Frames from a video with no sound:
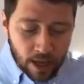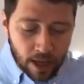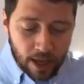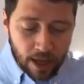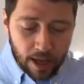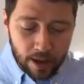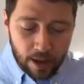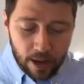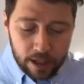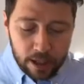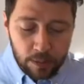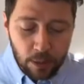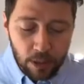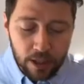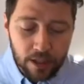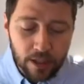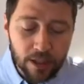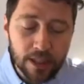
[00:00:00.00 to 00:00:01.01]
I
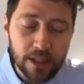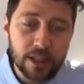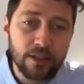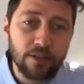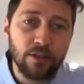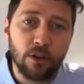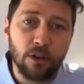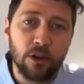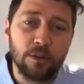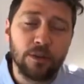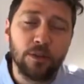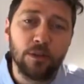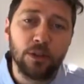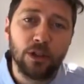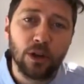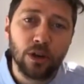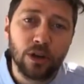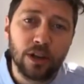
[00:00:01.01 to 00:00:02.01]
spoke at a leadership forum
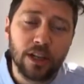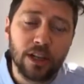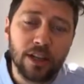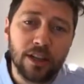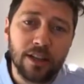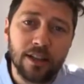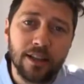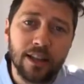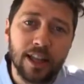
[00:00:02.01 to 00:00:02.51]
in Wodonga